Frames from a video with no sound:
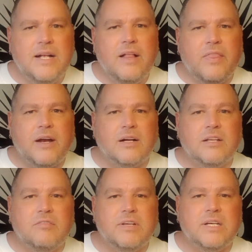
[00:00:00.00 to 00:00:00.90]
that are
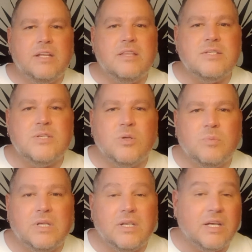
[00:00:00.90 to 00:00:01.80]
living this
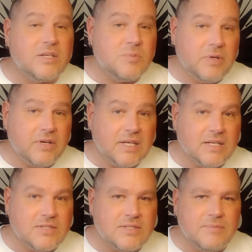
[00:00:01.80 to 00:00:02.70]
human
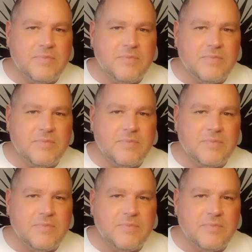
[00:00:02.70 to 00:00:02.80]
experience?